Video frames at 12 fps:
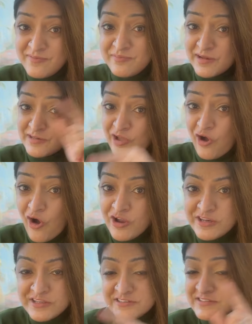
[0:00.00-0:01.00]
but the
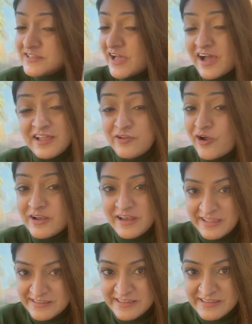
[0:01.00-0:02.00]
audience are not
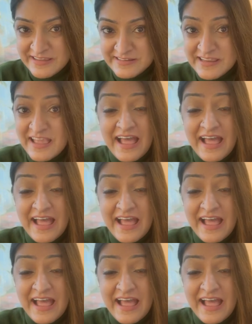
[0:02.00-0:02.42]
liking it.